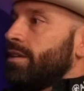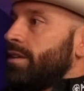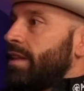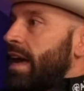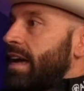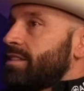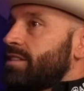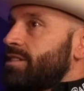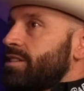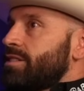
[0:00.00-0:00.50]

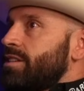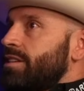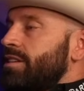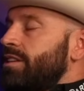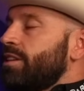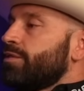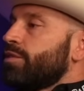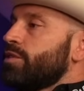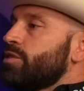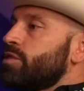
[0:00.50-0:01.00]
That's just a
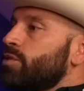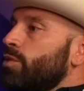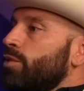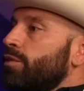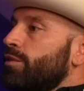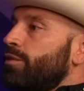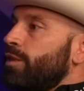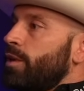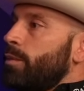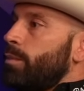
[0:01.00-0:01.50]
different
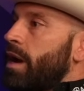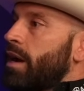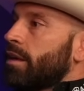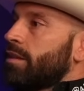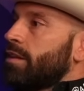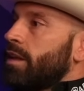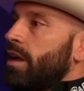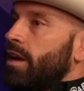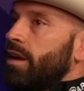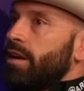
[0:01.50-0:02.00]
sort of feedback
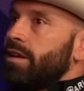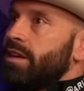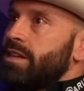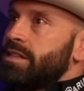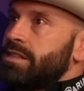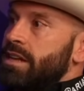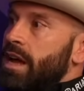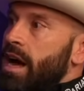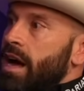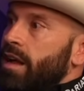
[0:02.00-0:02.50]
that like
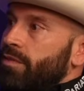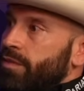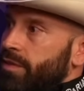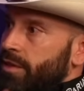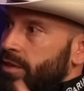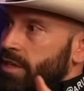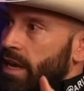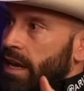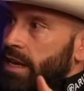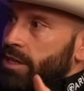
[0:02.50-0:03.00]
is not
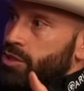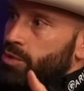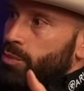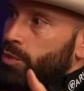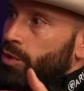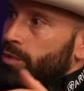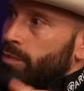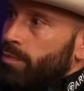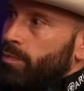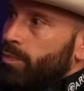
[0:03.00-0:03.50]

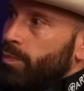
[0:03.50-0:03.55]
tangible.